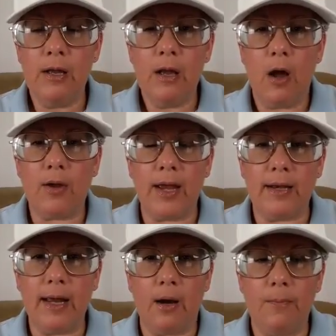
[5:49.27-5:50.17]
Okay,
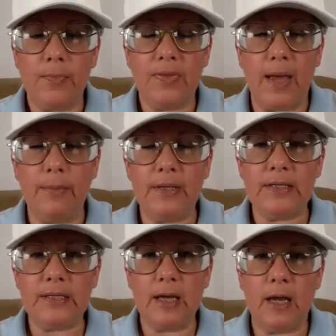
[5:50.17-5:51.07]
now, that being
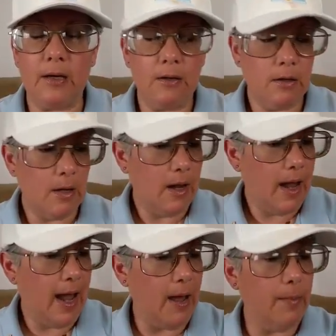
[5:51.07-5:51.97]
said,
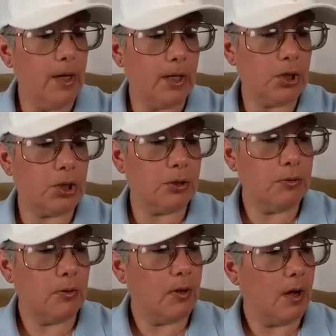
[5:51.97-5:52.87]
how much
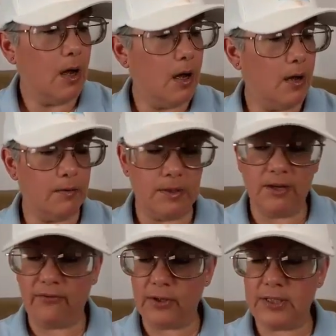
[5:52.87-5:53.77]

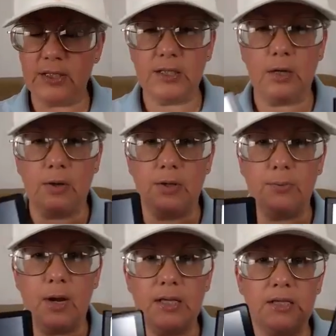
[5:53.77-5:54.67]
difference is there in the
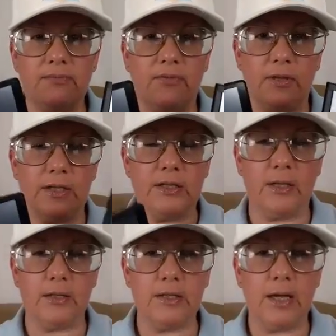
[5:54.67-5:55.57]
price for these
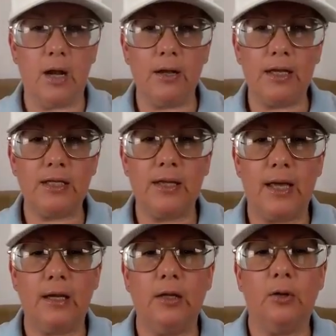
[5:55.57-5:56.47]
things? And I'll get to
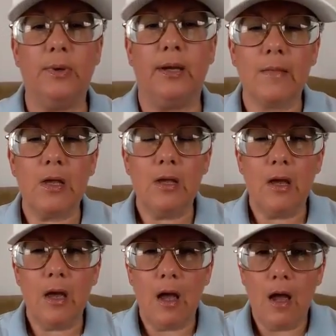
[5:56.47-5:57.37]
that in a little bit.
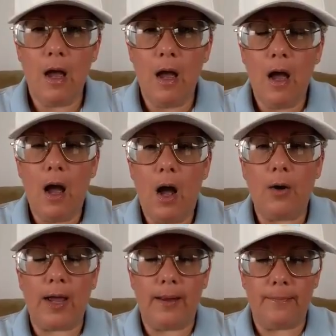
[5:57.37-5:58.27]

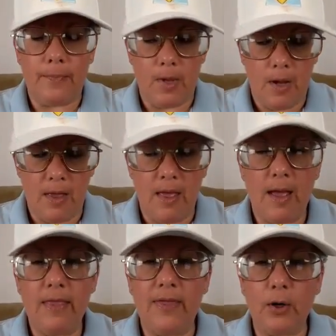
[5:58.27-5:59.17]
Okay,
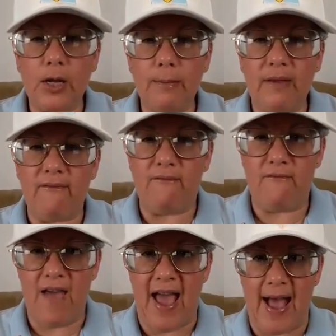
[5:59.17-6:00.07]
there can be
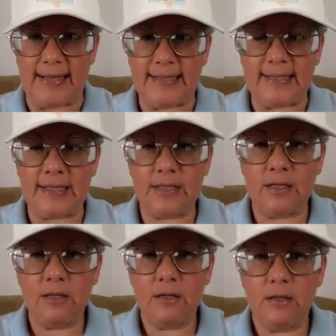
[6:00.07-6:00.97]

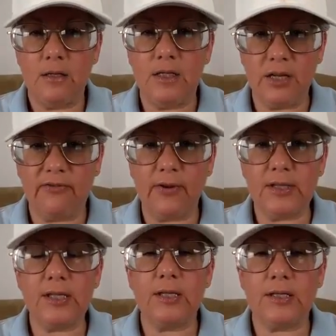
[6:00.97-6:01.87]
vast
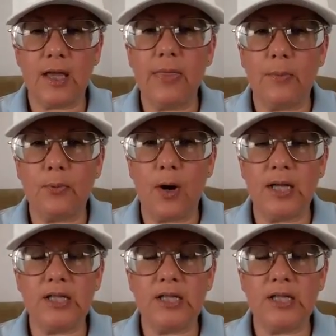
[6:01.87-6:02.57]
differences in the price